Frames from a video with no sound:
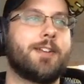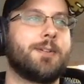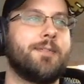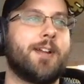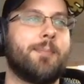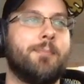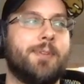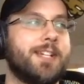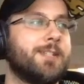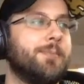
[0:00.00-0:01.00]
sure we've got a
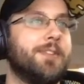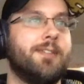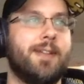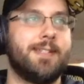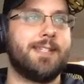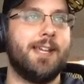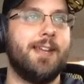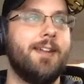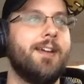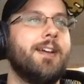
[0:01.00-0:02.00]
place to put the events in.